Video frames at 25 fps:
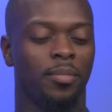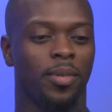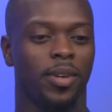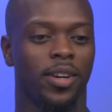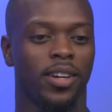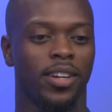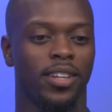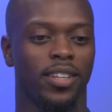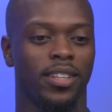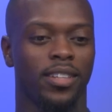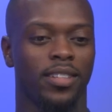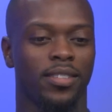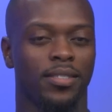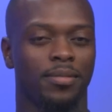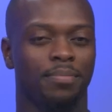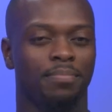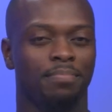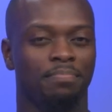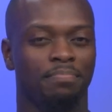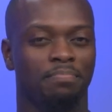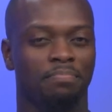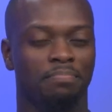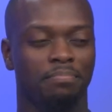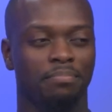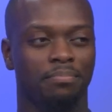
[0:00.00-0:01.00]
but
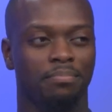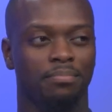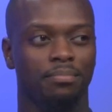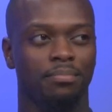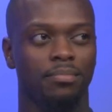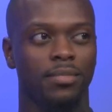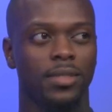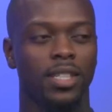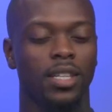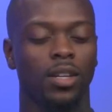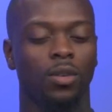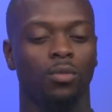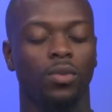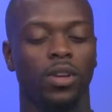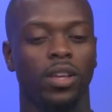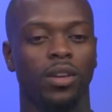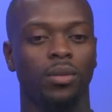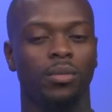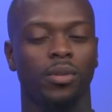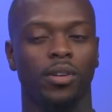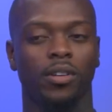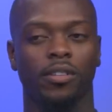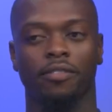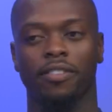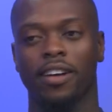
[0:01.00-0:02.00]
we
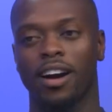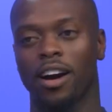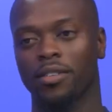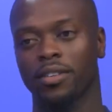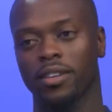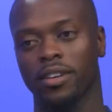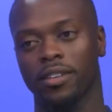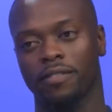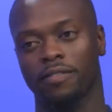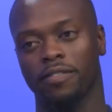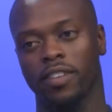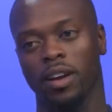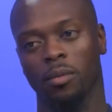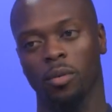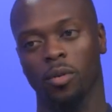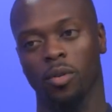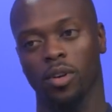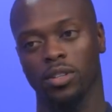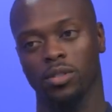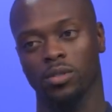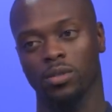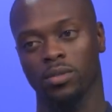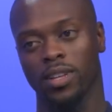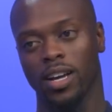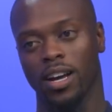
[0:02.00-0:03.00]
were founded in
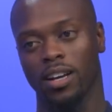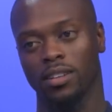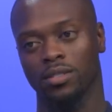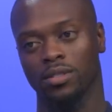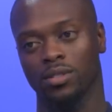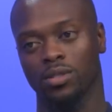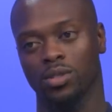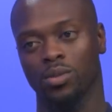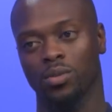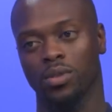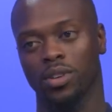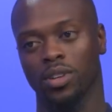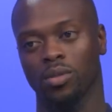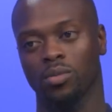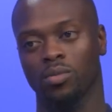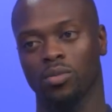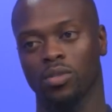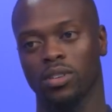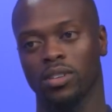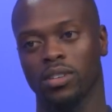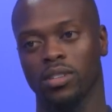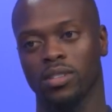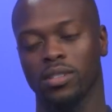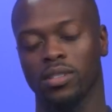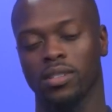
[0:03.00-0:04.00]
February
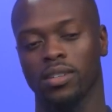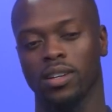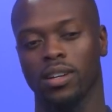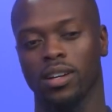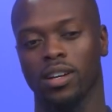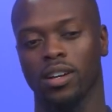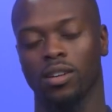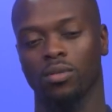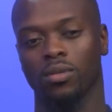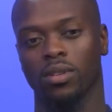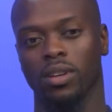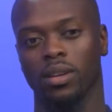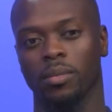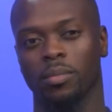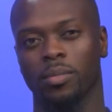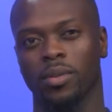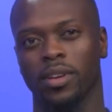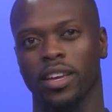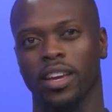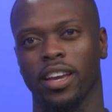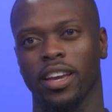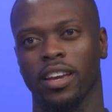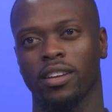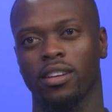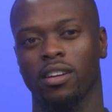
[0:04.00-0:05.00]
2021. Uh, we
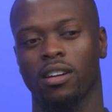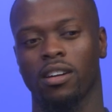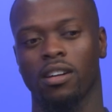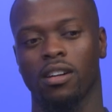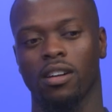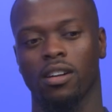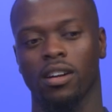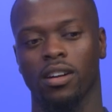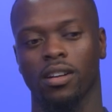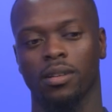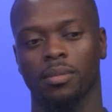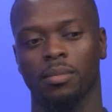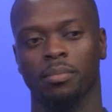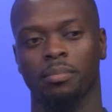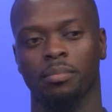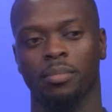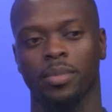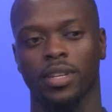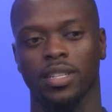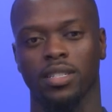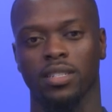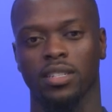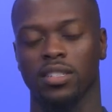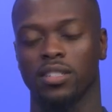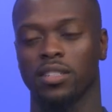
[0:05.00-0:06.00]
began our
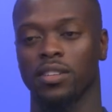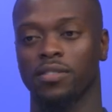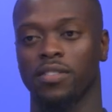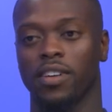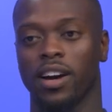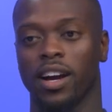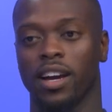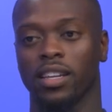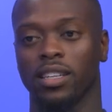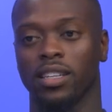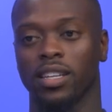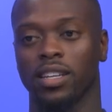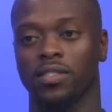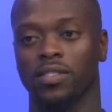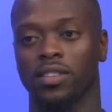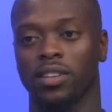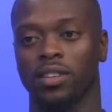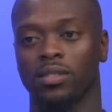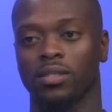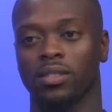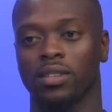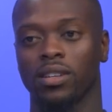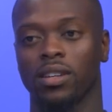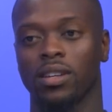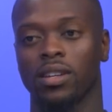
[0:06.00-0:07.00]
business Divine
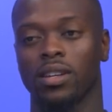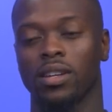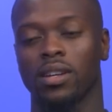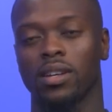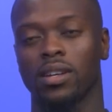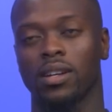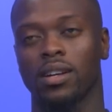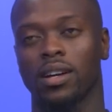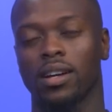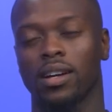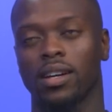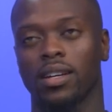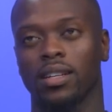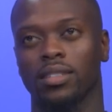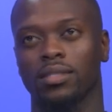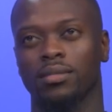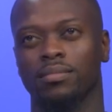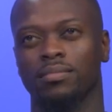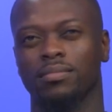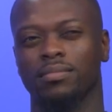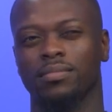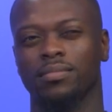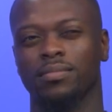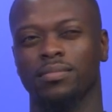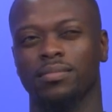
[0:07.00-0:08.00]
Living. Uh,
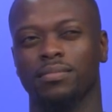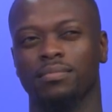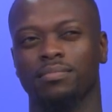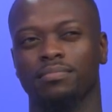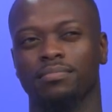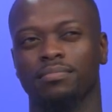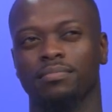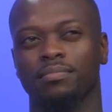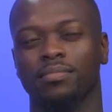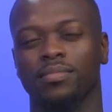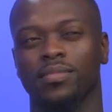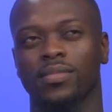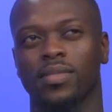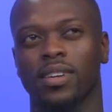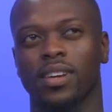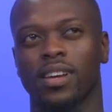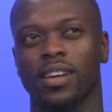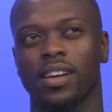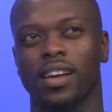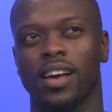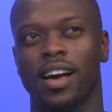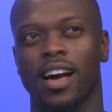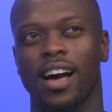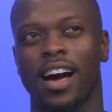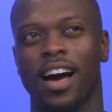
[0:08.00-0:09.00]

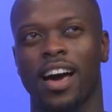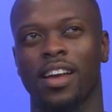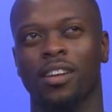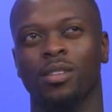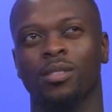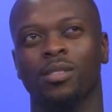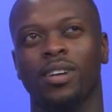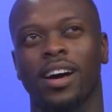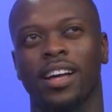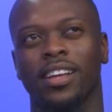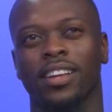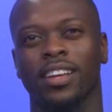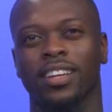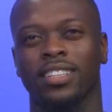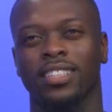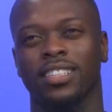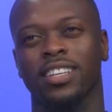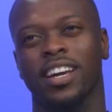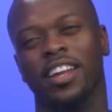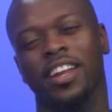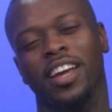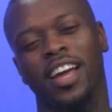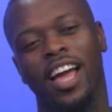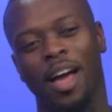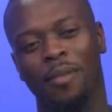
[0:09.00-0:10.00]
I don't. I, it's
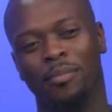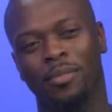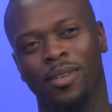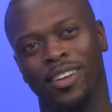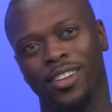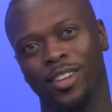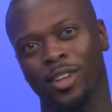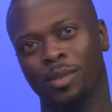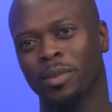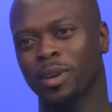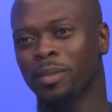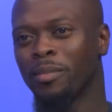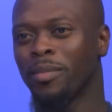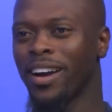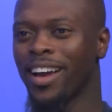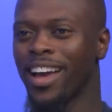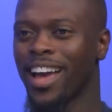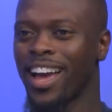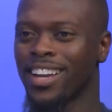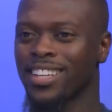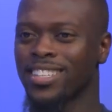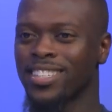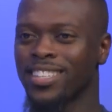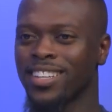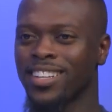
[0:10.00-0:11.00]
kind of happened a little bit by
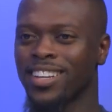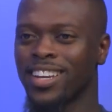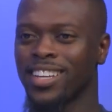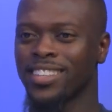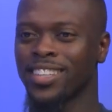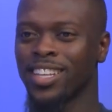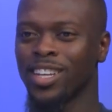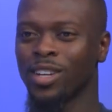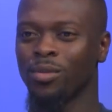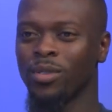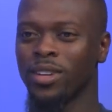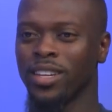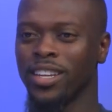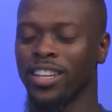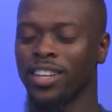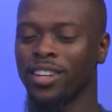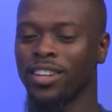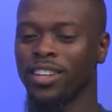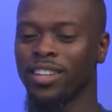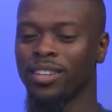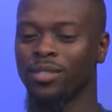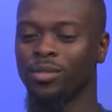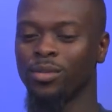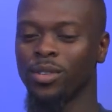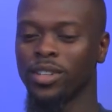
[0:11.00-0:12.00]
accident. I think yeah. we
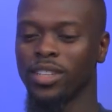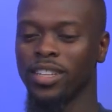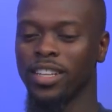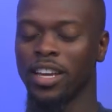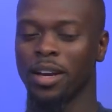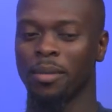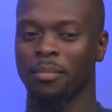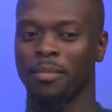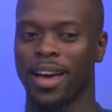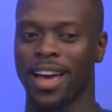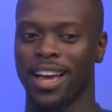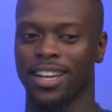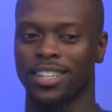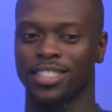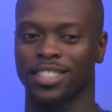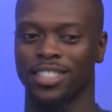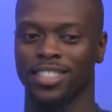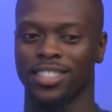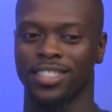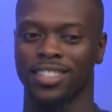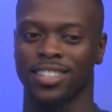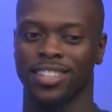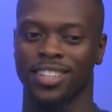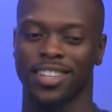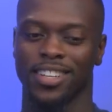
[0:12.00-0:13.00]
didn't really
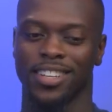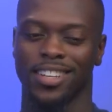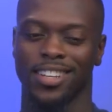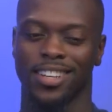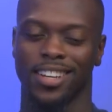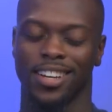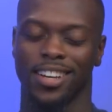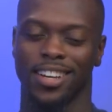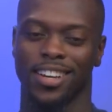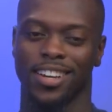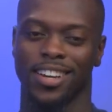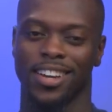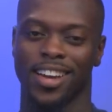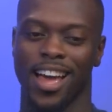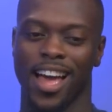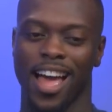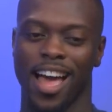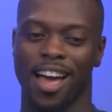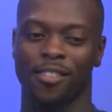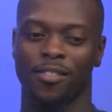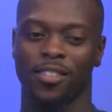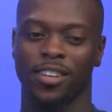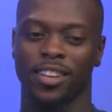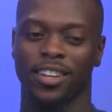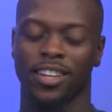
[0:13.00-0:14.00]
imagine uh,
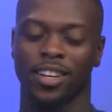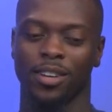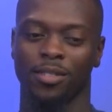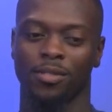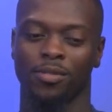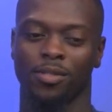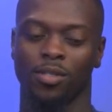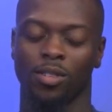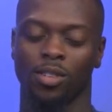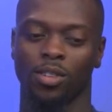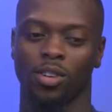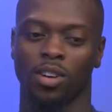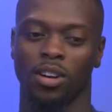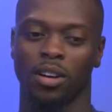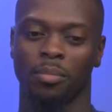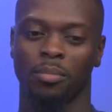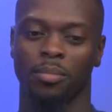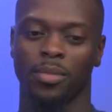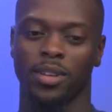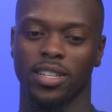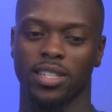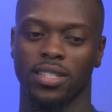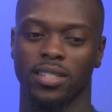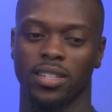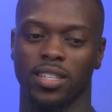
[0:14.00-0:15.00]
having a full-on
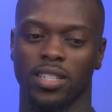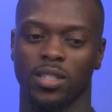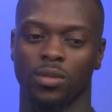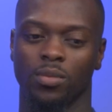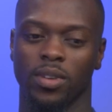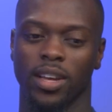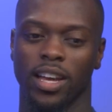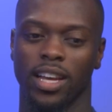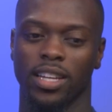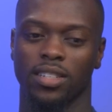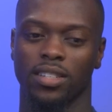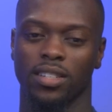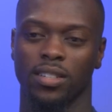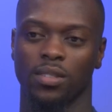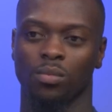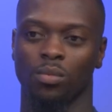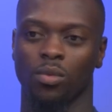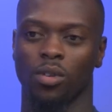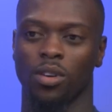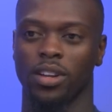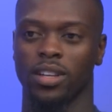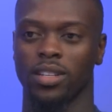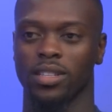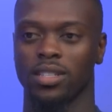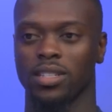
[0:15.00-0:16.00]
business. We had just
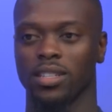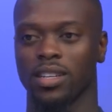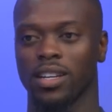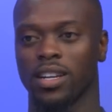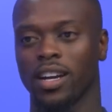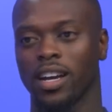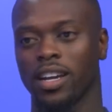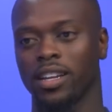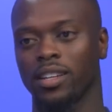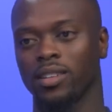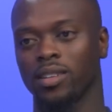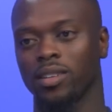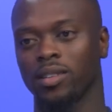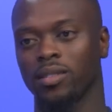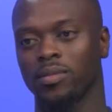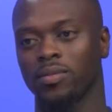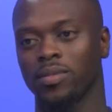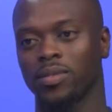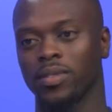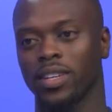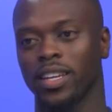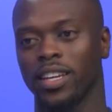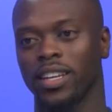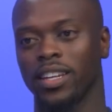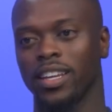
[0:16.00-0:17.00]
wanted to kind of
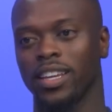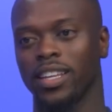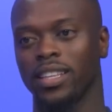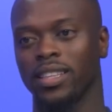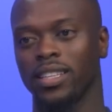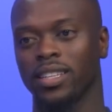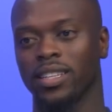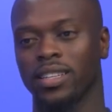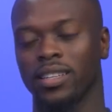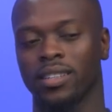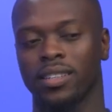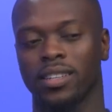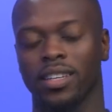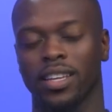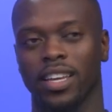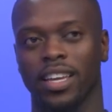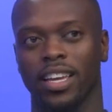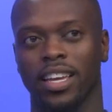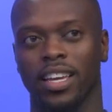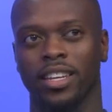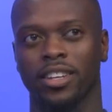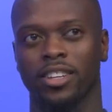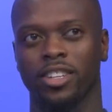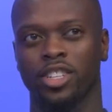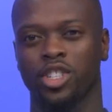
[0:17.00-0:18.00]
get in the
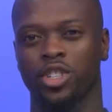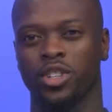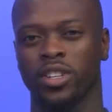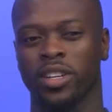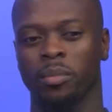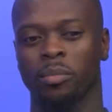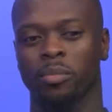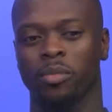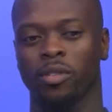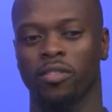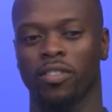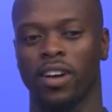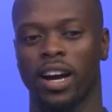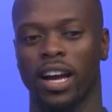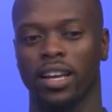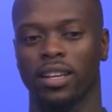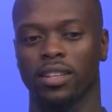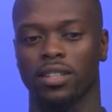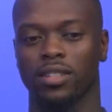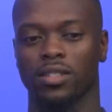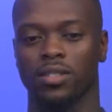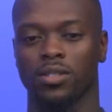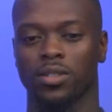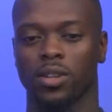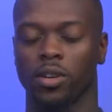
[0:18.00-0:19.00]
industry and provide
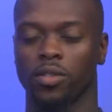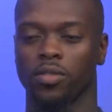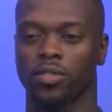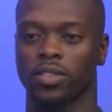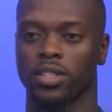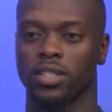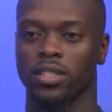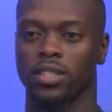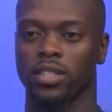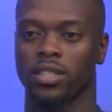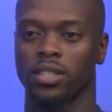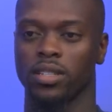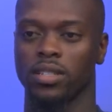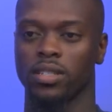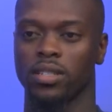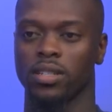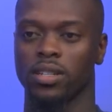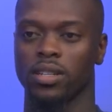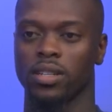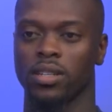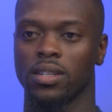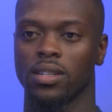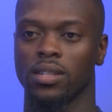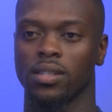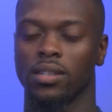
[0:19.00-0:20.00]
services
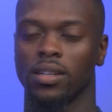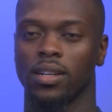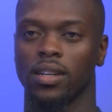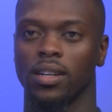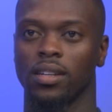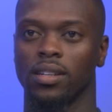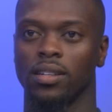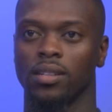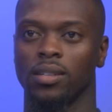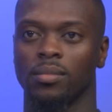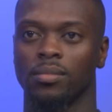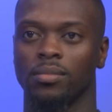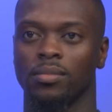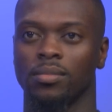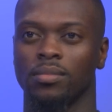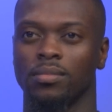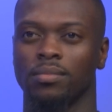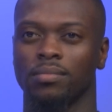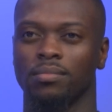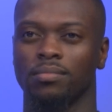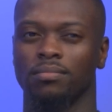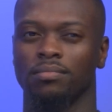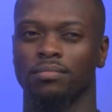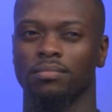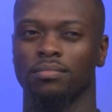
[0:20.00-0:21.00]
mm-hmm. um,
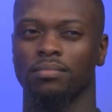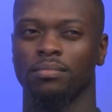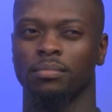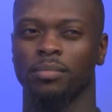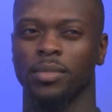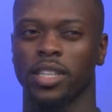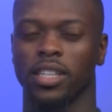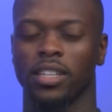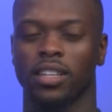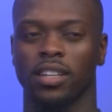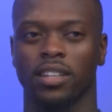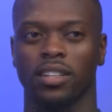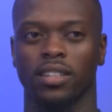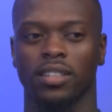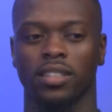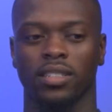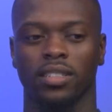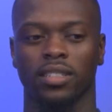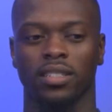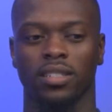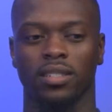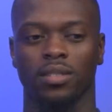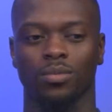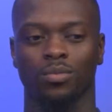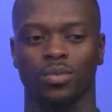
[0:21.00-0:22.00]

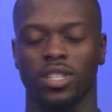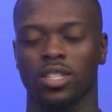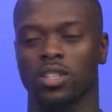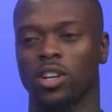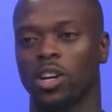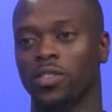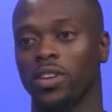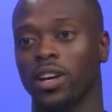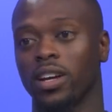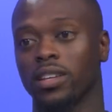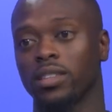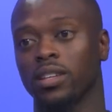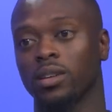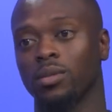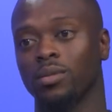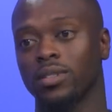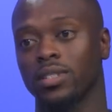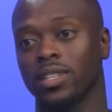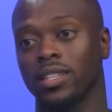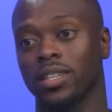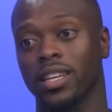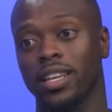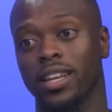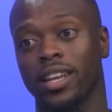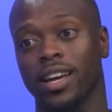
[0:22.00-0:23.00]
because we saw that there was
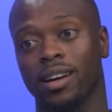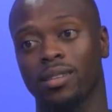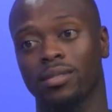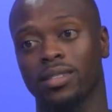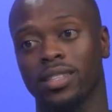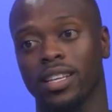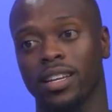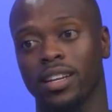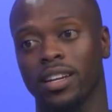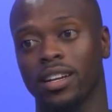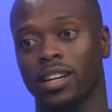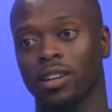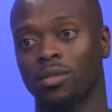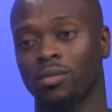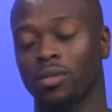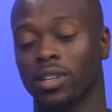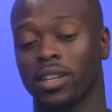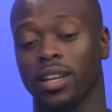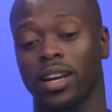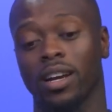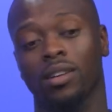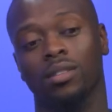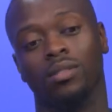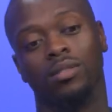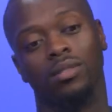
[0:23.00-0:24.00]
a need out there, and we're like,